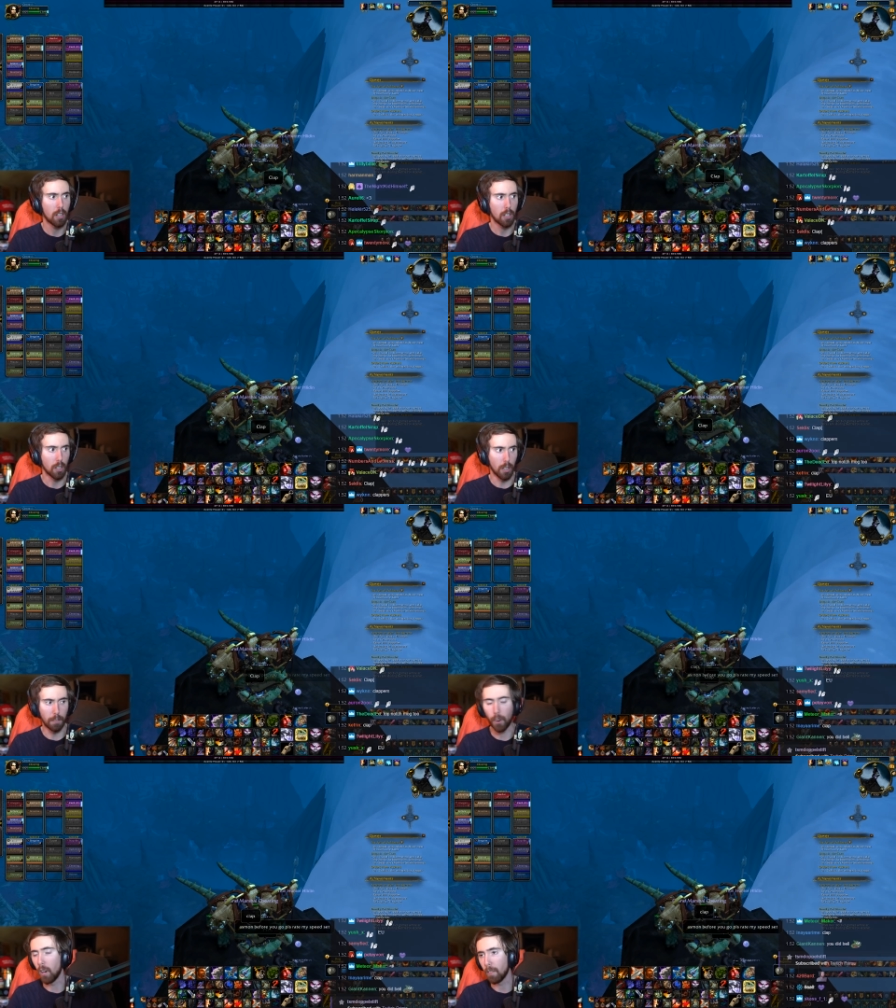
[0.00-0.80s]
You did
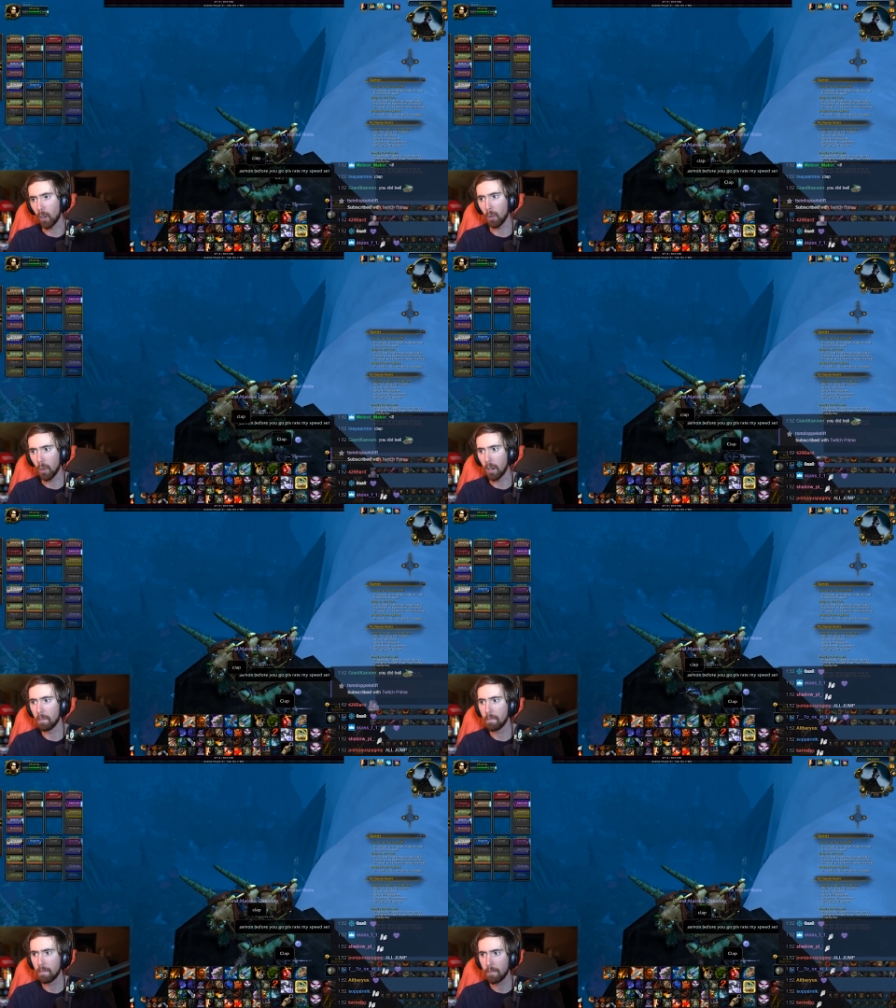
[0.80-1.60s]
very, very well.
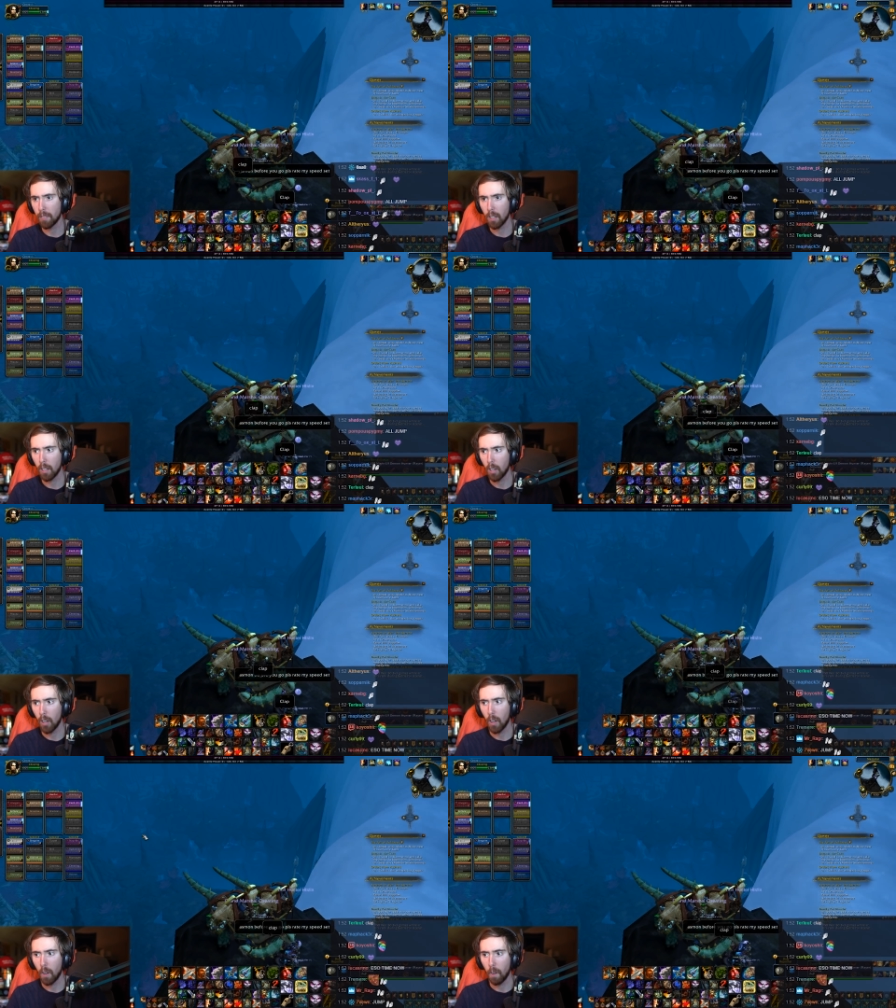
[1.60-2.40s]

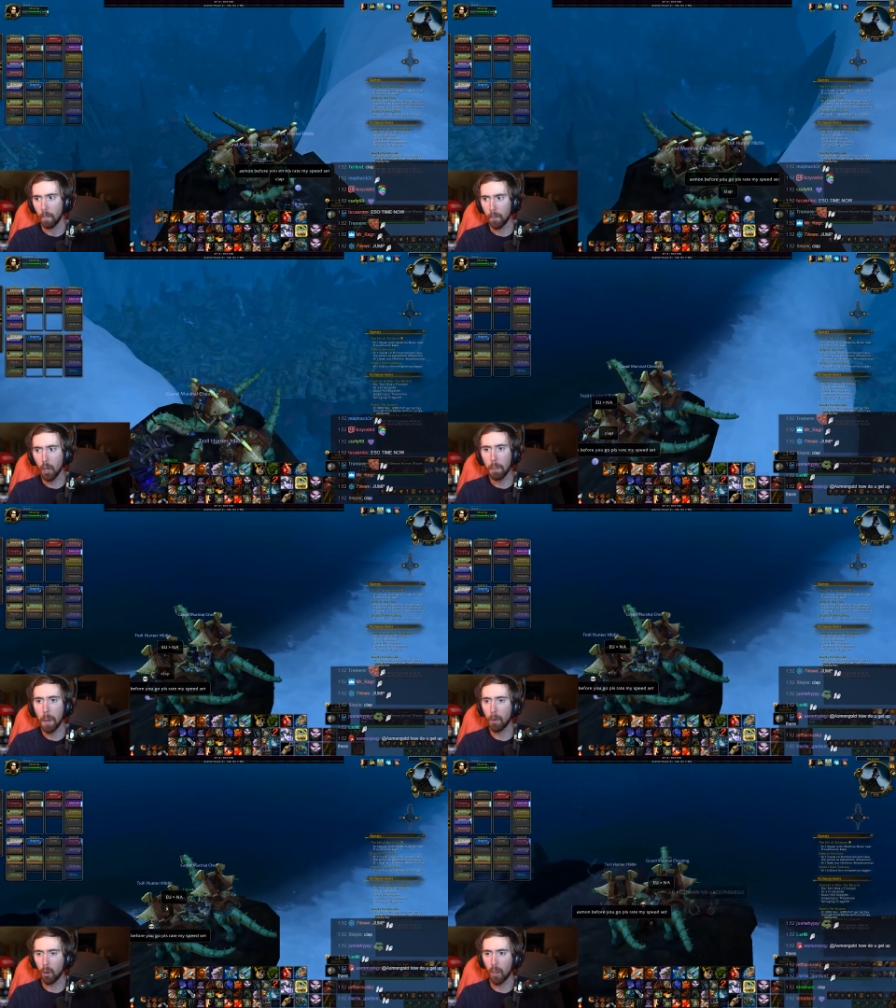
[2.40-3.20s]
Few
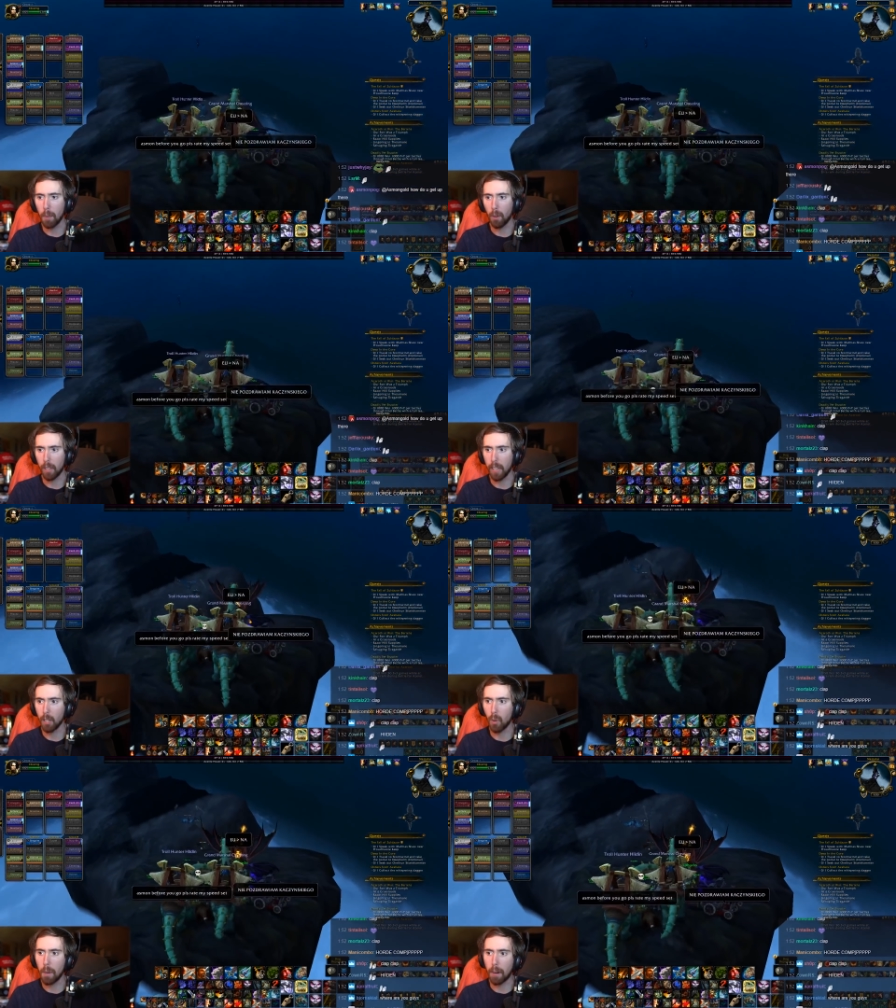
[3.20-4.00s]
people are able, can you
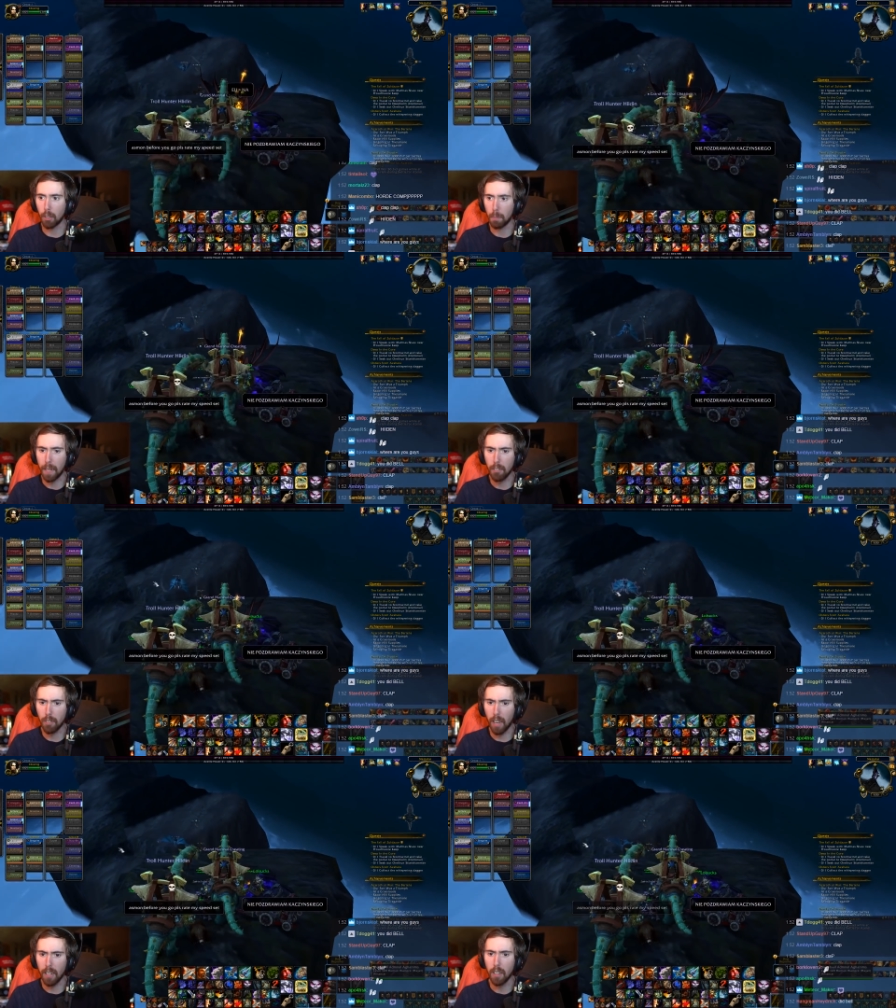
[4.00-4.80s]
rate my speed
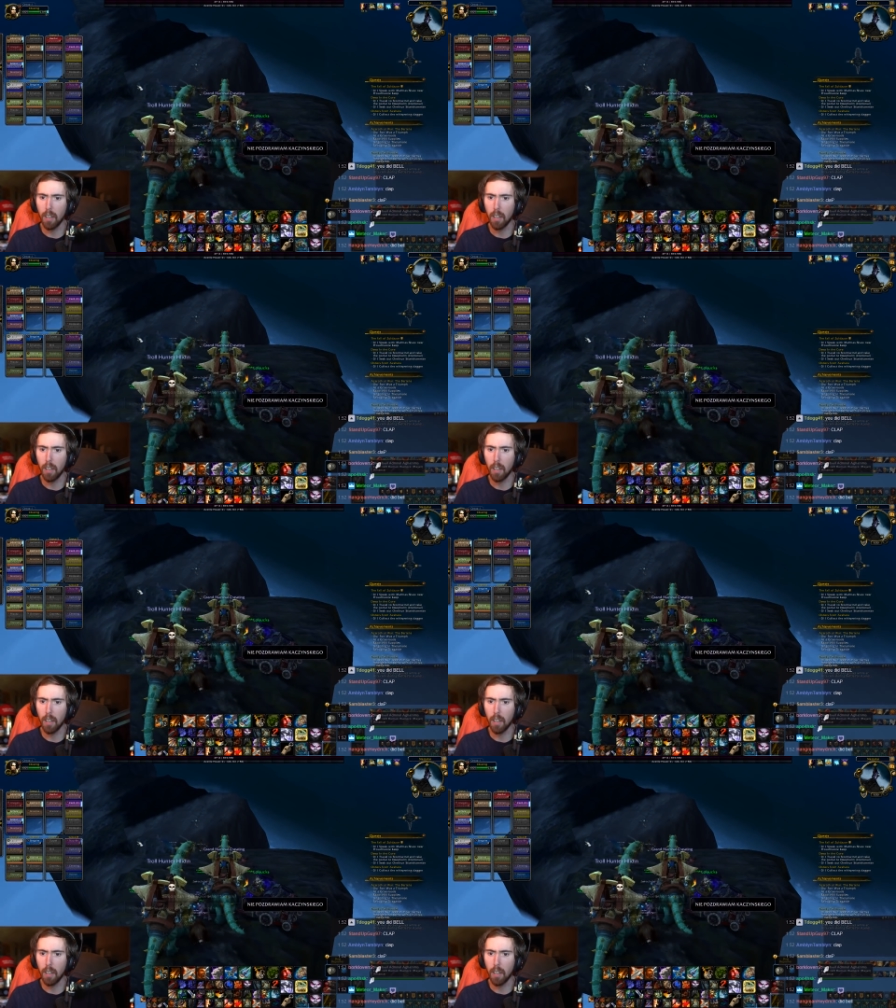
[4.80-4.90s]
set?